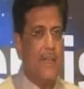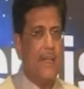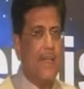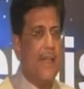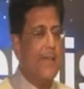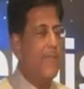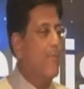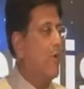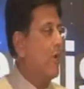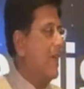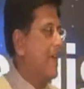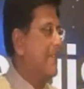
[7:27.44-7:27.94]

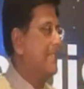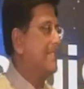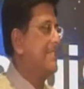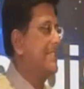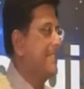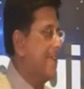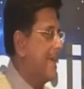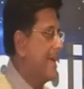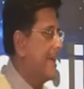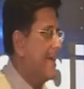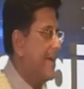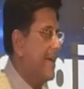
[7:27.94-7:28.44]
in what I
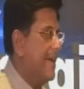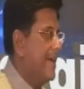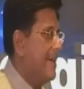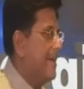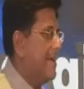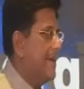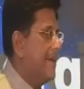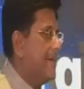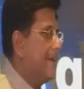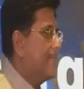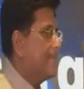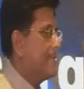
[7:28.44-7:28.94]
say.
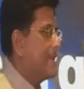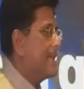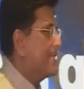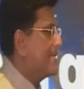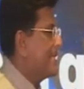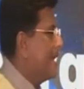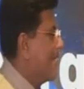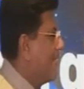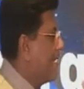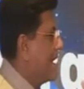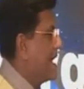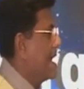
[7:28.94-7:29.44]
There's
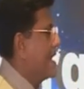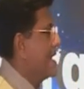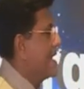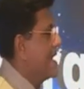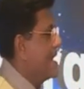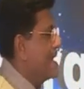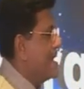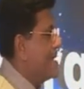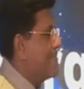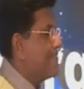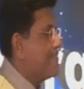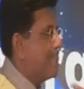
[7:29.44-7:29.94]
never
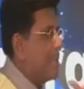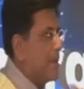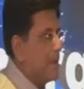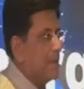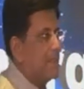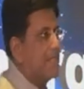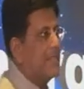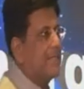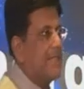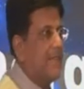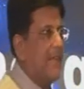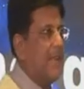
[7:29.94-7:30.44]
any
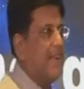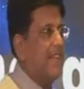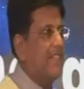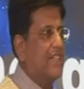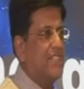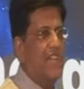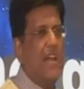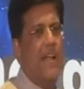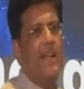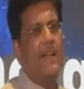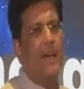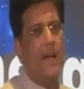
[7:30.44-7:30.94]
personal
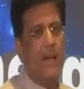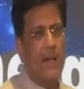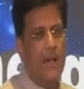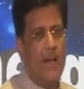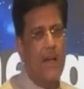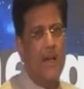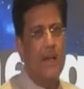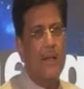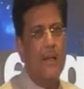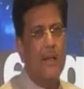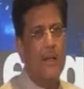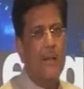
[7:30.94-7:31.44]
agenda
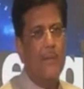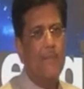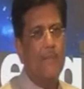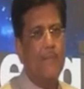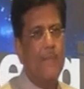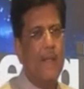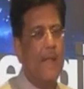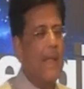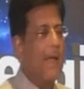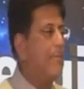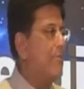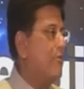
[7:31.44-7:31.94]

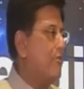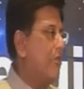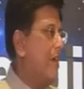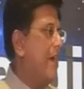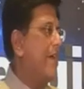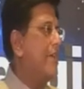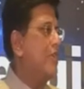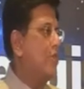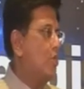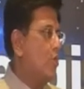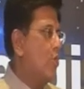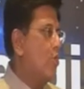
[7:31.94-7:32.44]
that I'm
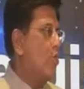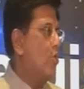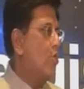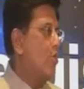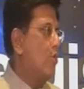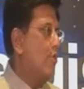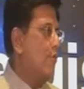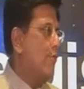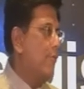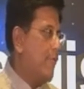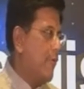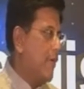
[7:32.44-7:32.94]
trying
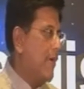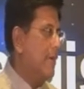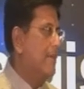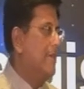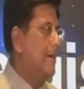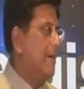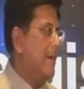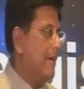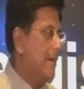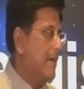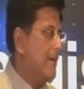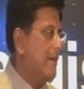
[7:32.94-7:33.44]
to
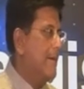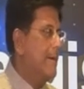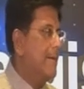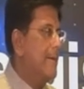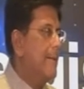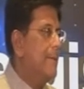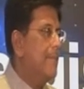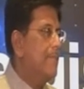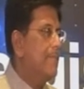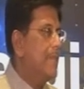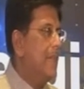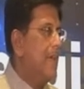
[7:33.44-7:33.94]
further.
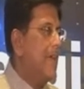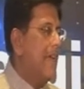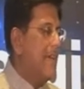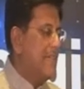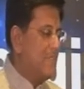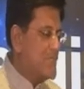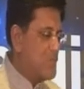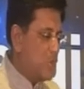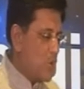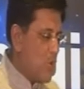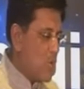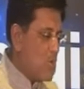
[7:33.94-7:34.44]

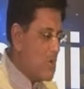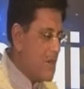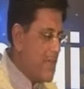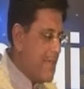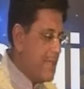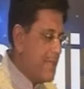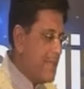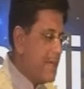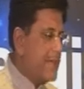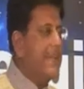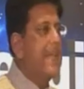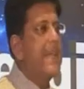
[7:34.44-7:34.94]
It's only
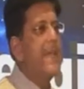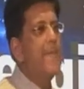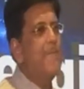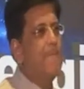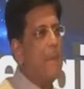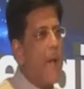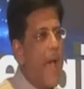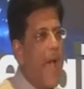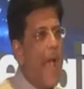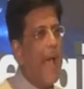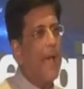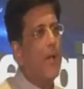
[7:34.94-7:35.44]
the
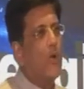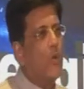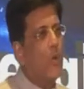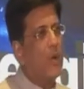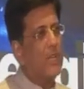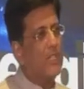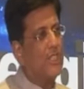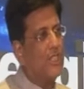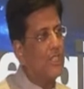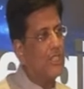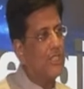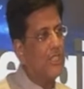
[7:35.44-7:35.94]
deep
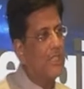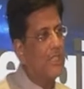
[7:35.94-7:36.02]
anguish